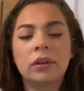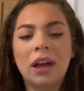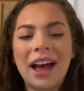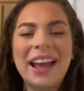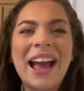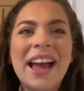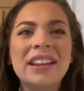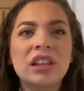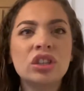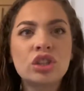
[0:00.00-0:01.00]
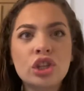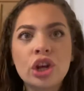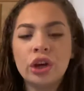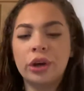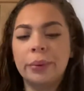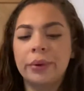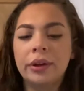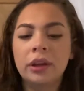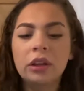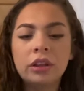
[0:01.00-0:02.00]
I added 2,
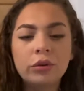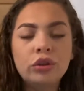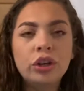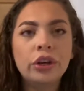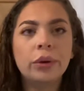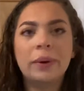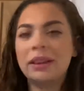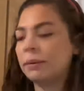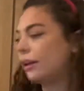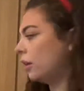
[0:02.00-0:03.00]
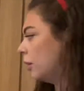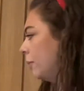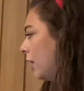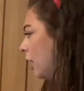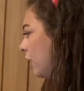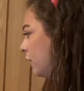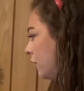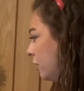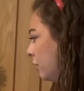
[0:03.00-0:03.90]
so 2 is my other part.